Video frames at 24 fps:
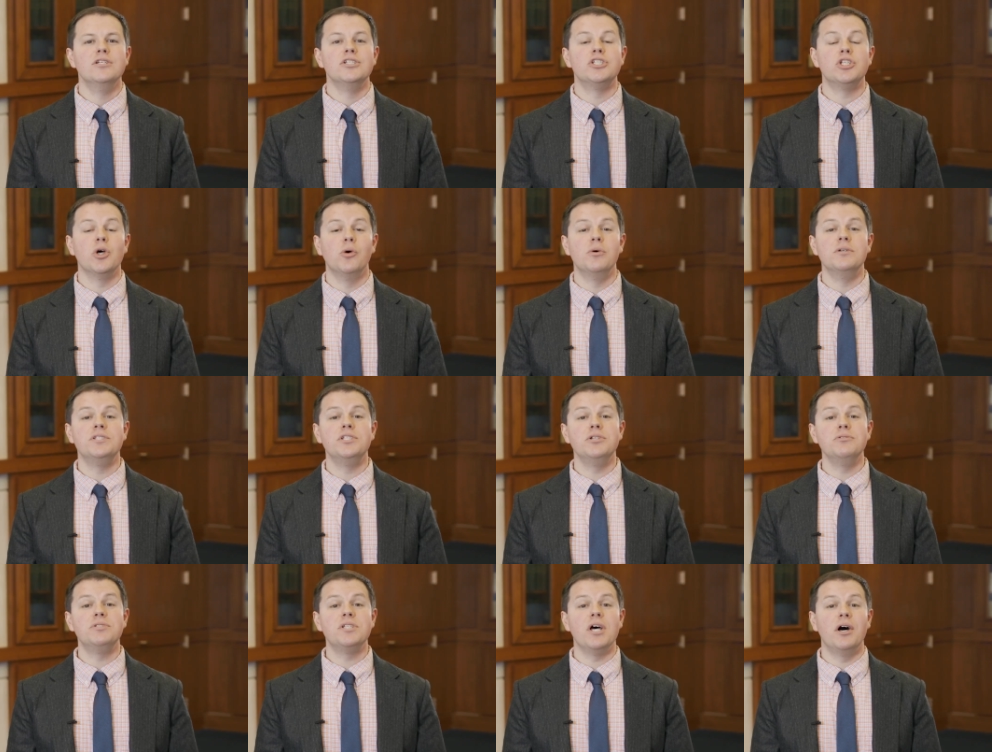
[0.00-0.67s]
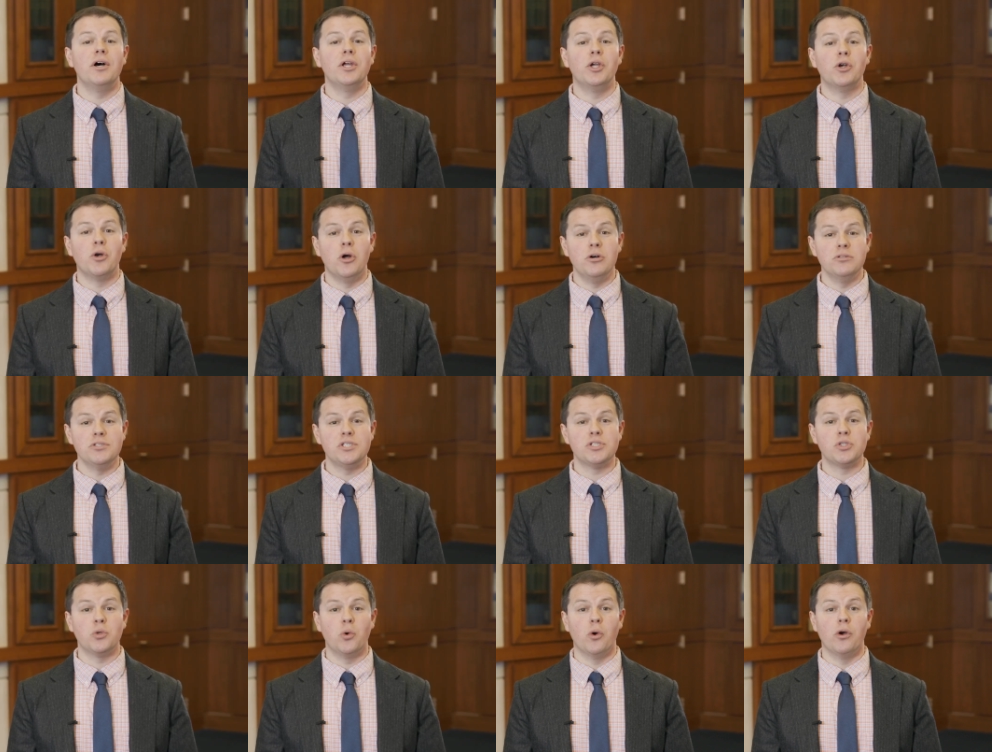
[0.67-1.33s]
So as you tell your
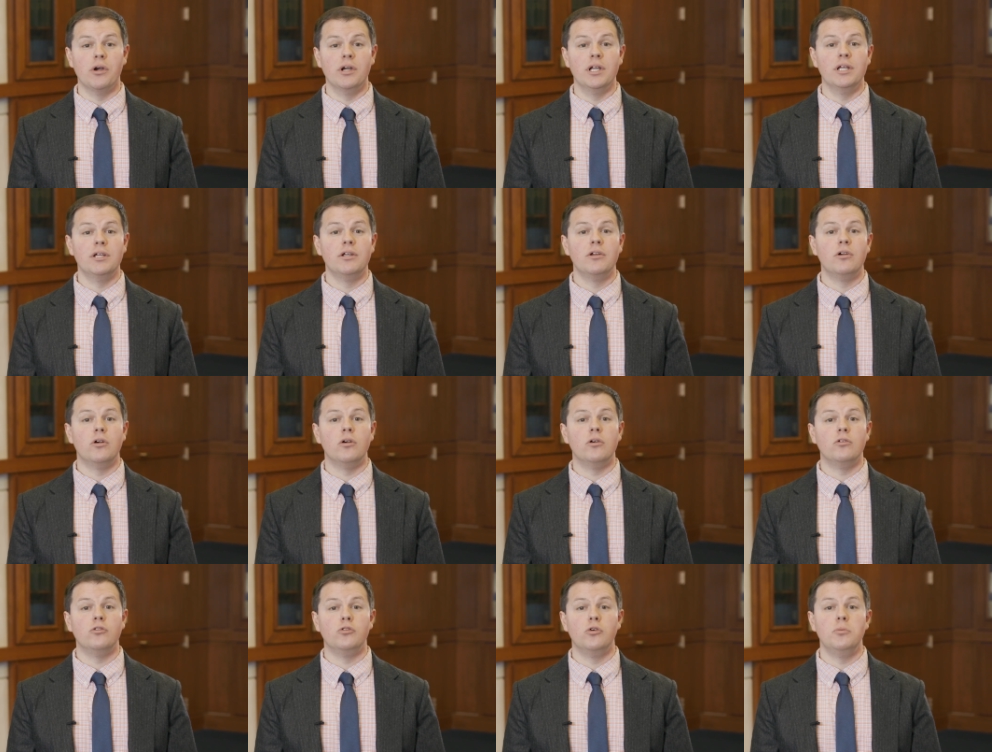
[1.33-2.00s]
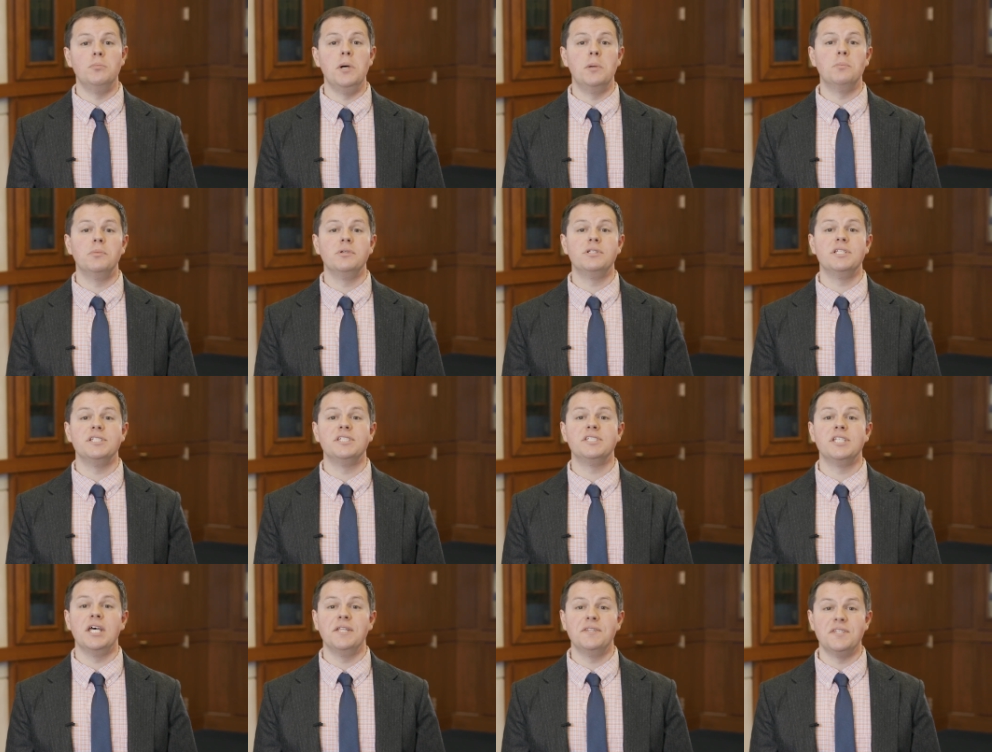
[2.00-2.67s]
own story, remember
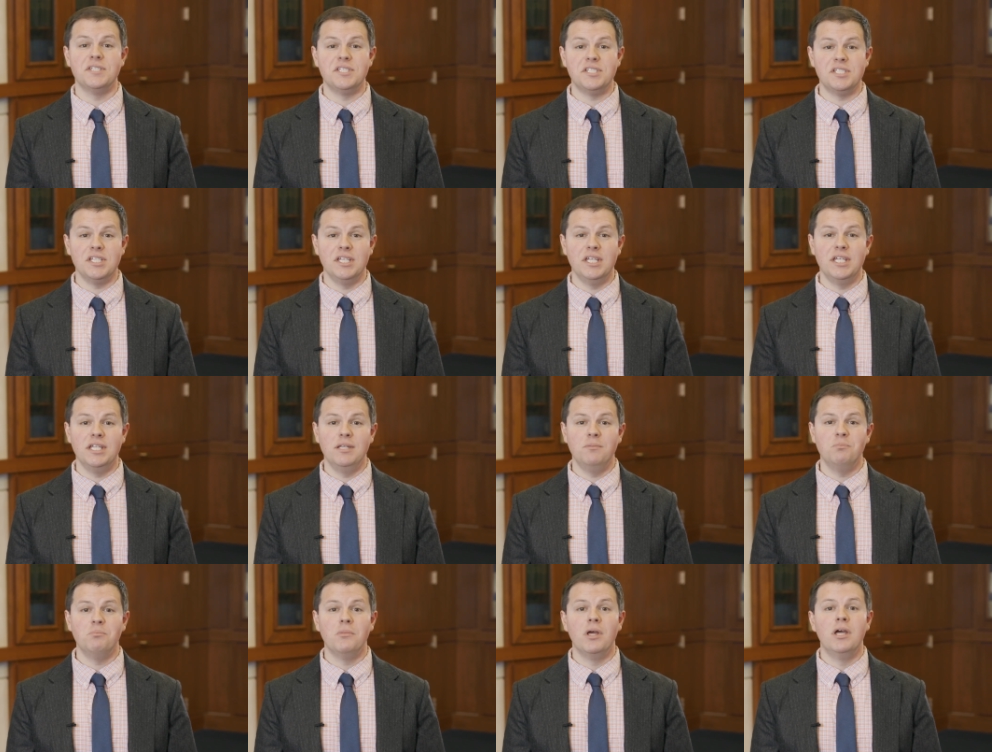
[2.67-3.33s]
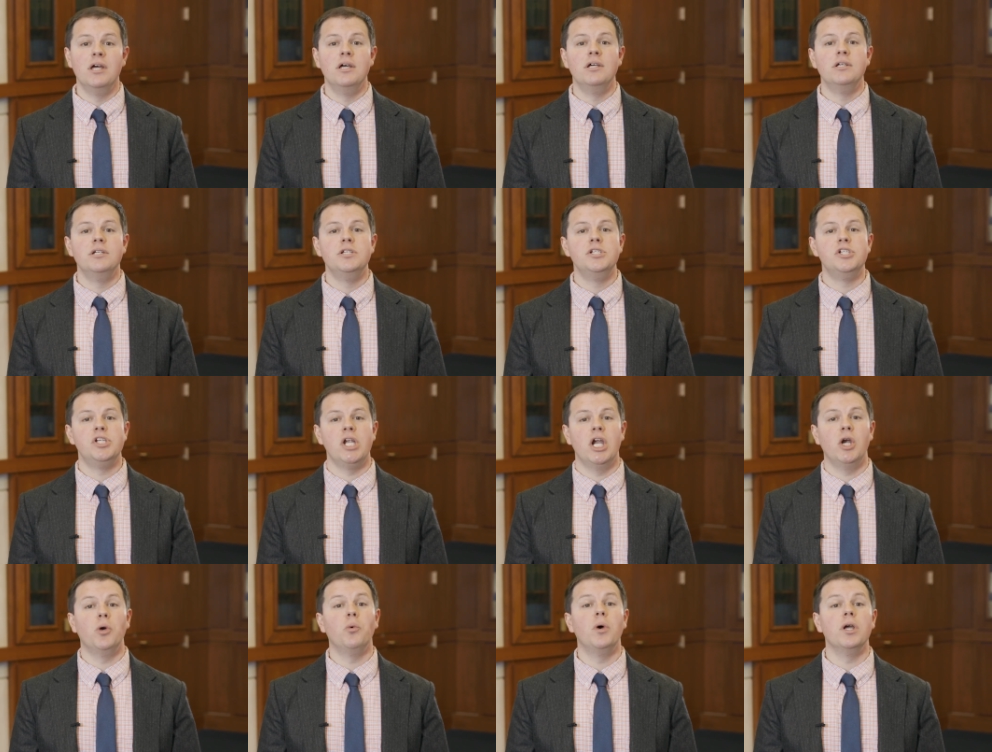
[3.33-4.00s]
to set the scene,
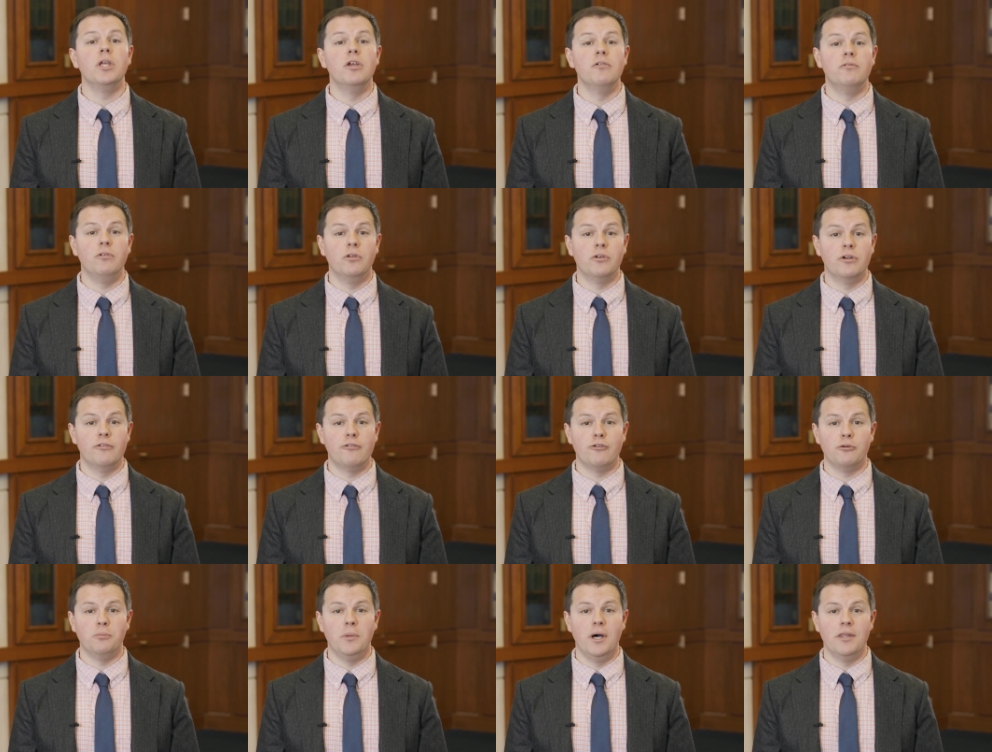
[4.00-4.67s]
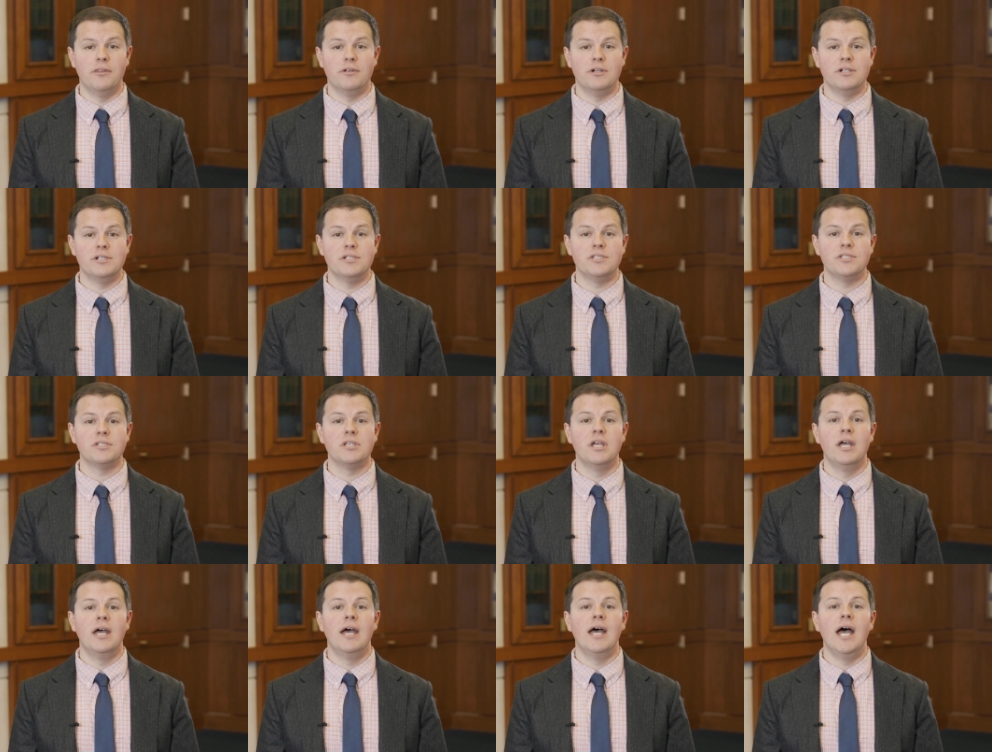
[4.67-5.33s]
share what you've learned from
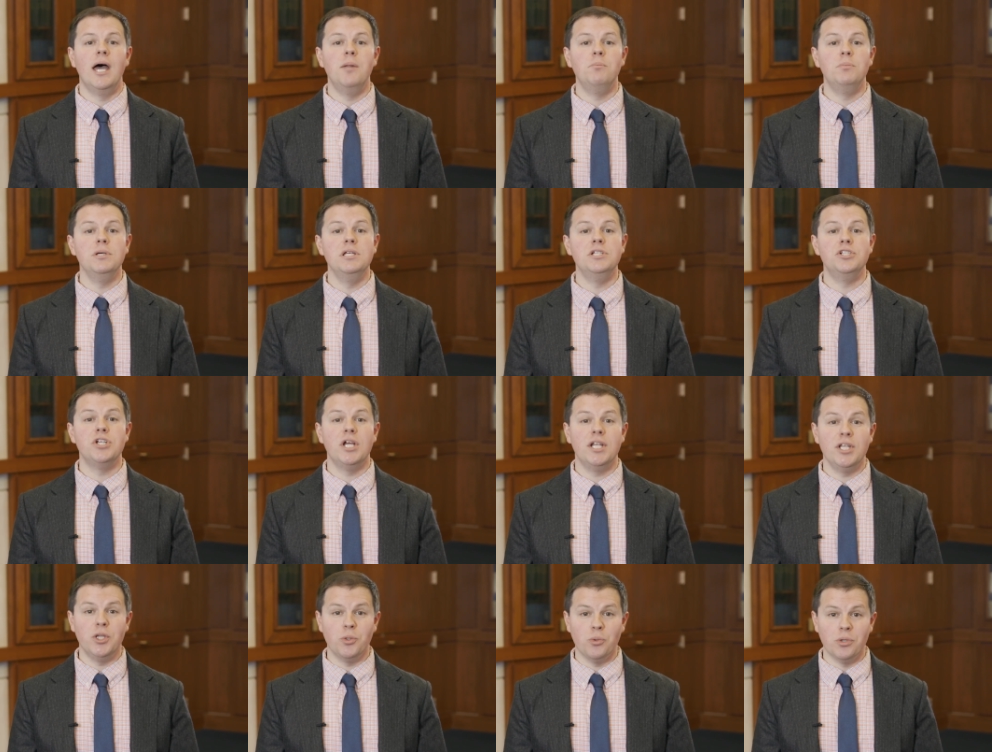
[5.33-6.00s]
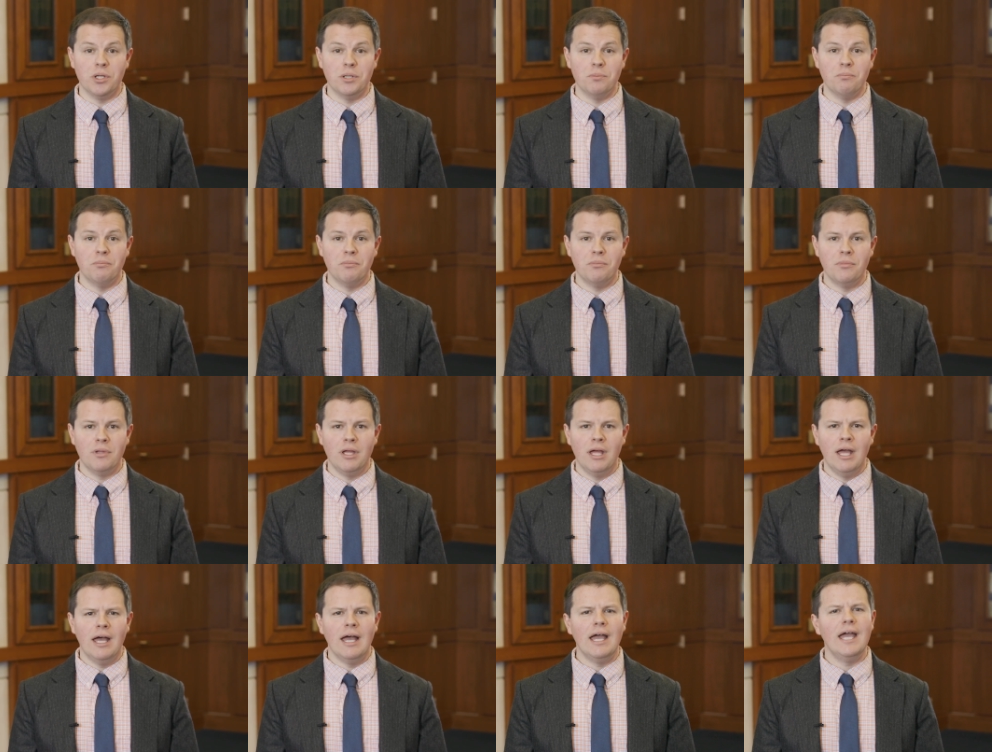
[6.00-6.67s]
others, and be genuine.
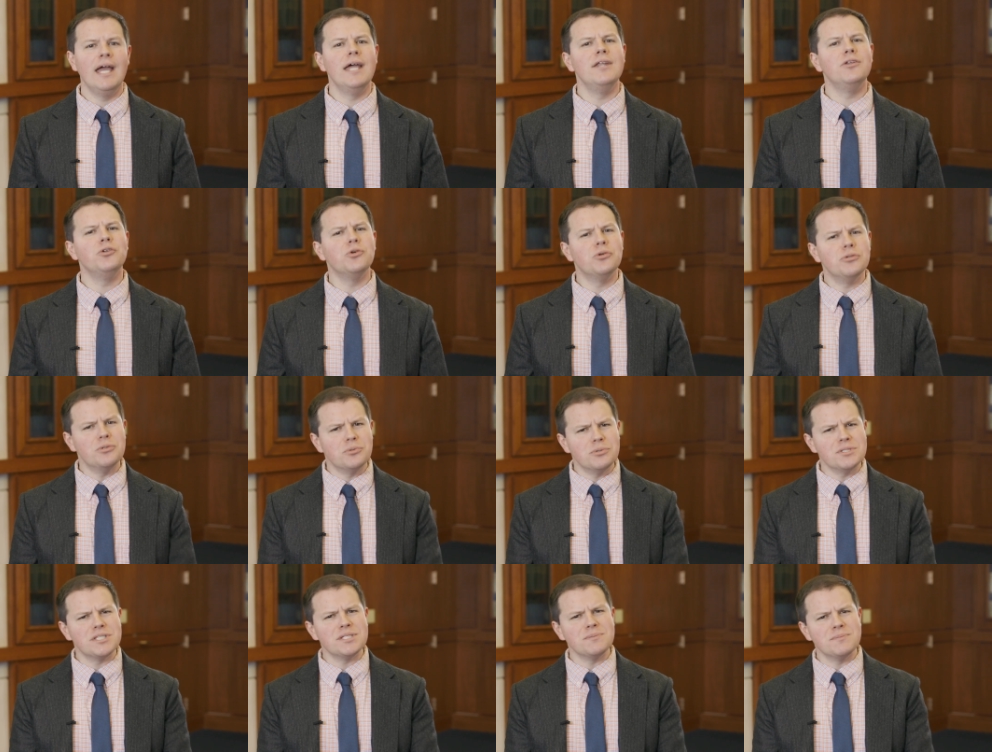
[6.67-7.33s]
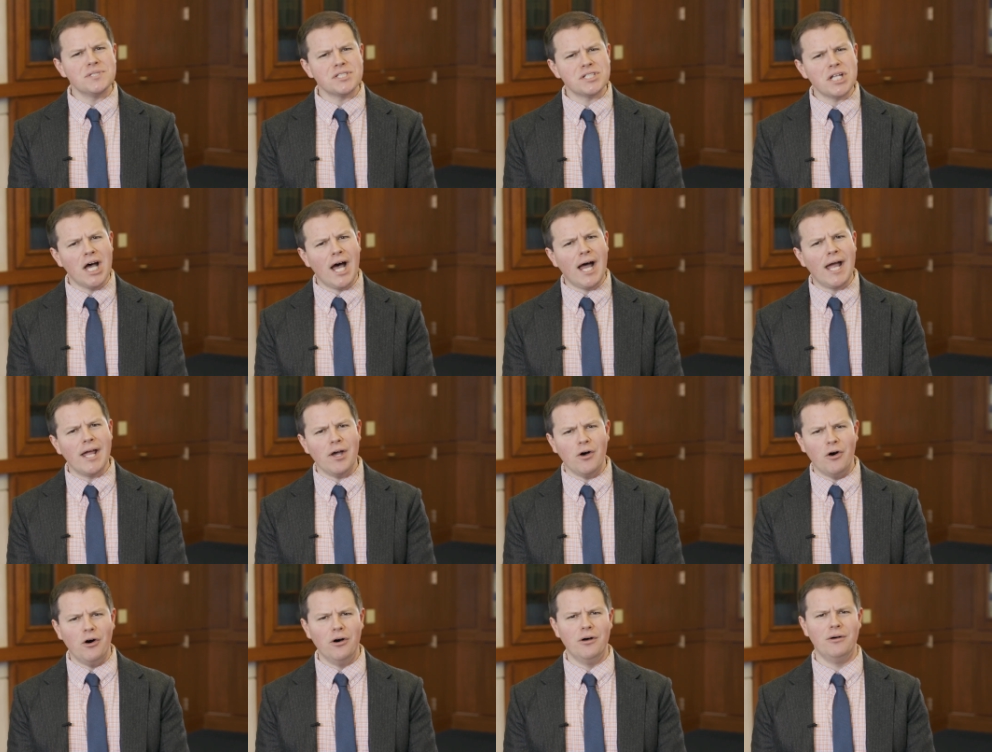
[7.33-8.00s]
And do it with some
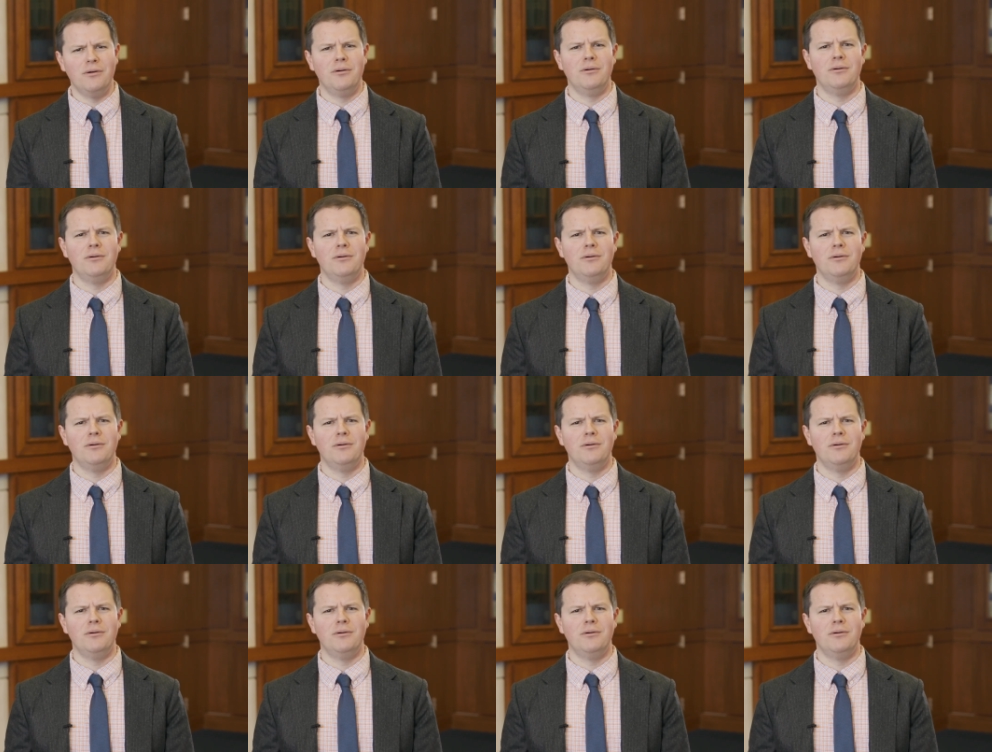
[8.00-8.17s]
style.